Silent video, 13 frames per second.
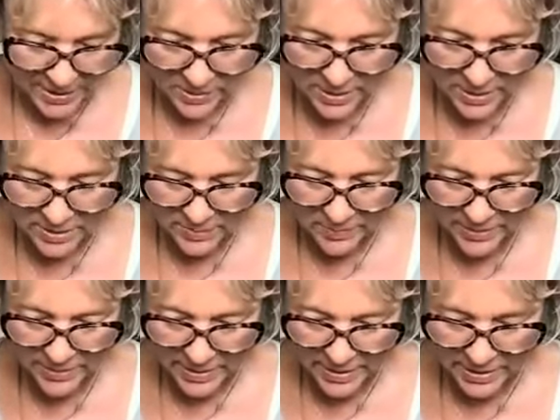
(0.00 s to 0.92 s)

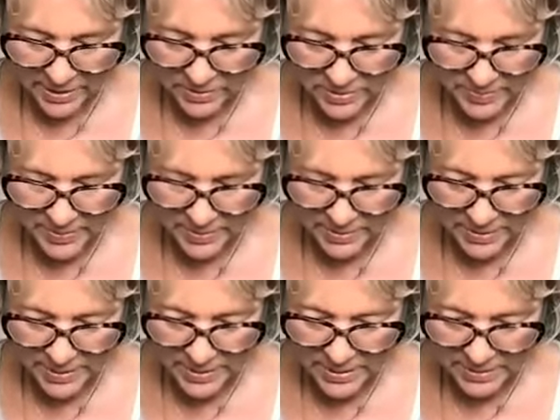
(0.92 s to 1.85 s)
outcome? Thank you,
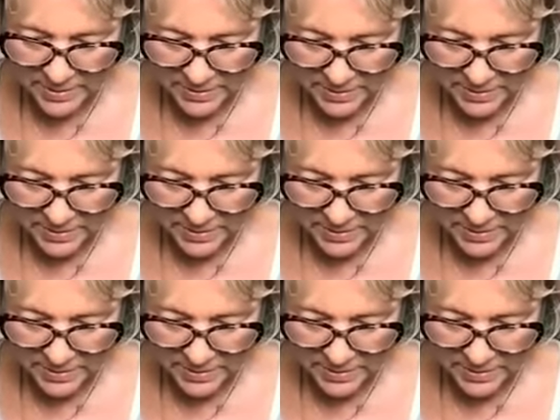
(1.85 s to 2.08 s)
Spirit.